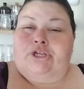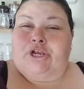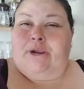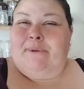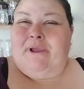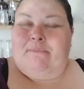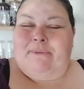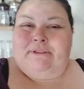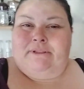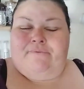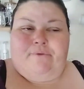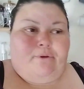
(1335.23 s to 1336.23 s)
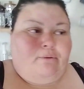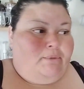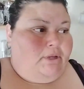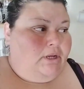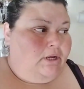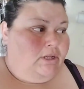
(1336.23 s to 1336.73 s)
try to pick up my living room
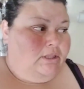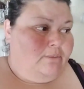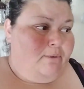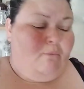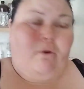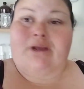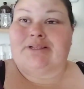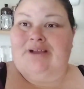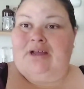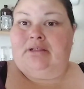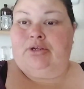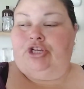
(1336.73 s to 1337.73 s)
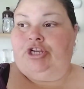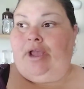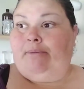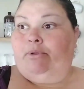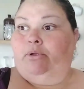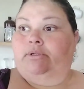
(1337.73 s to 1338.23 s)
a little bit more because I got a little
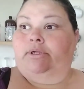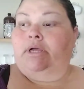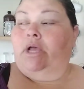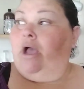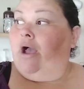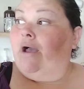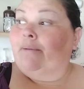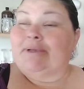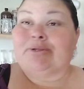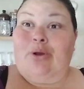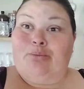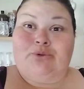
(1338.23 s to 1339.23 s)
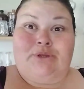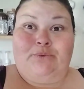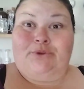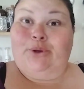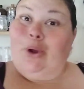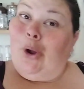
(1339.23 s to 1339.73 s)
shambled. Hubby's almost done
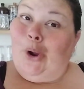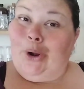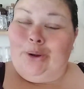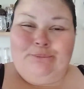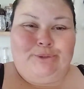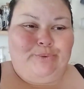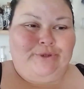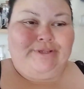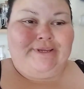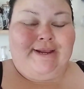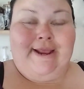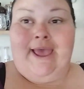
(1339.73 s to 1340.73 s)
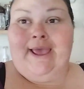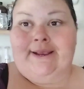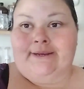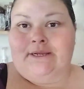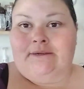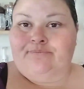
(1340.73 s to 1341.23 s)
with the car, so we're excited to
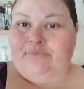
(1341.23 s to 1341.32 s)
end.